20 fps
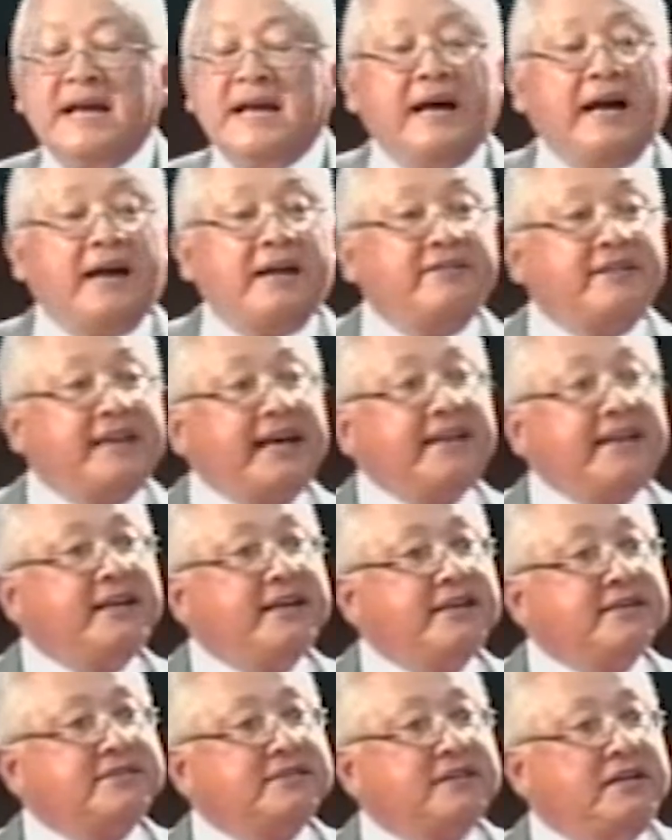and that
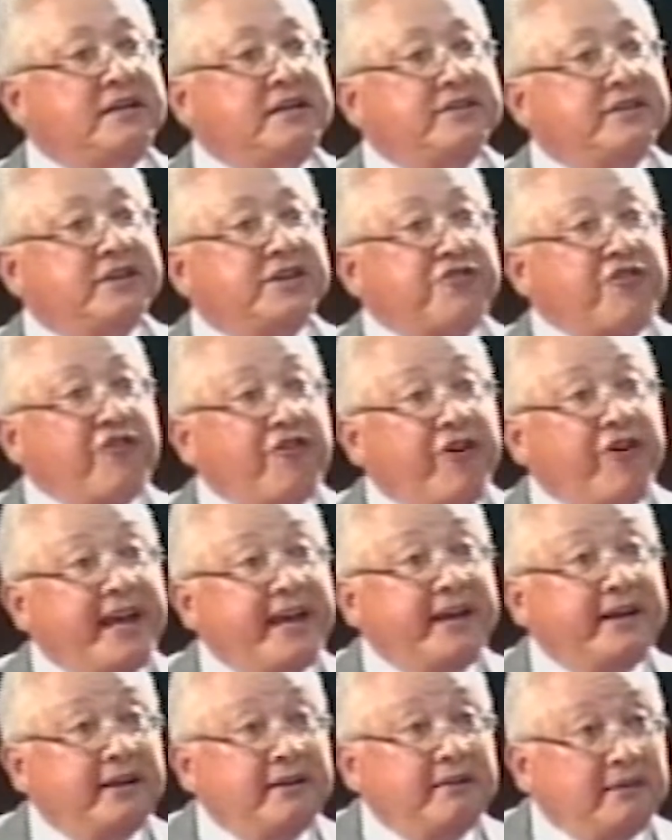is the
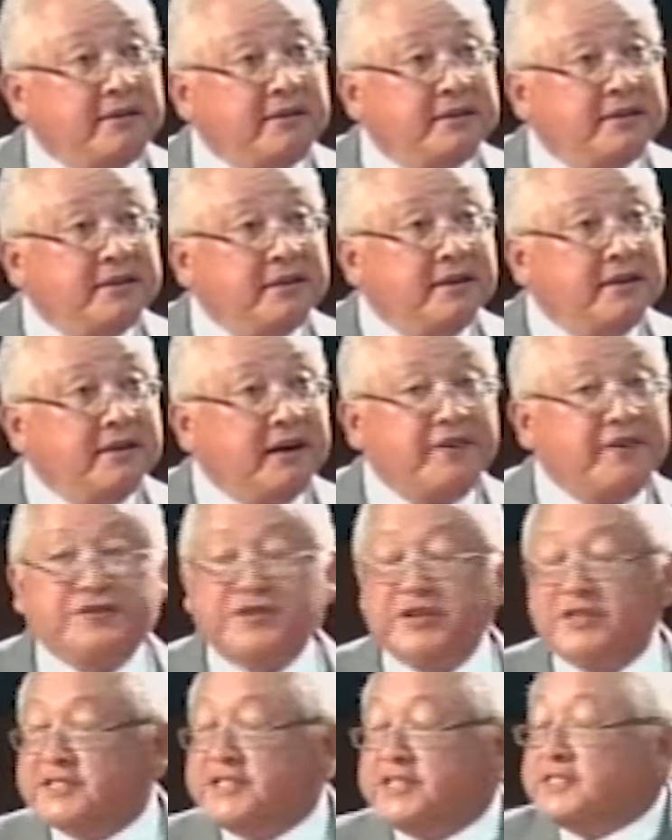training of
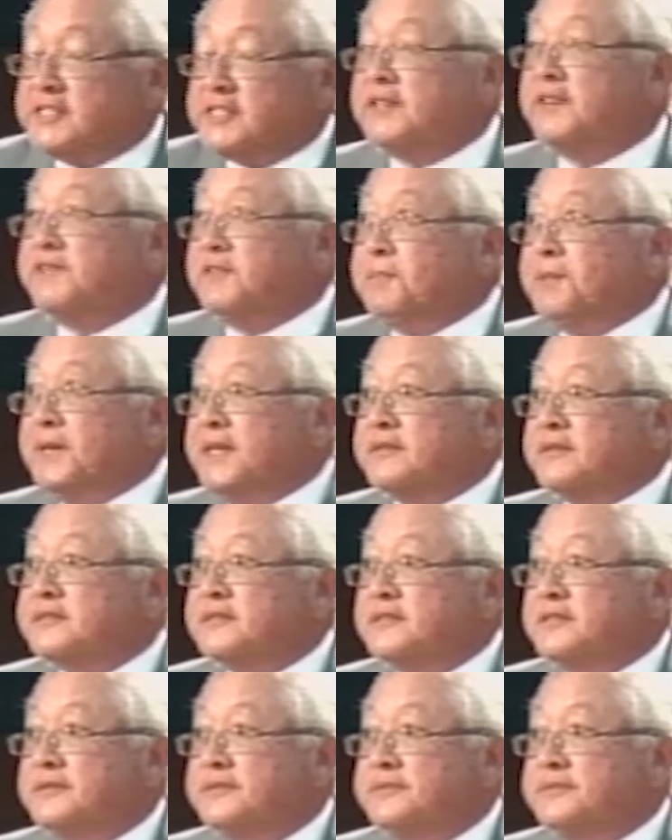justices of the peace.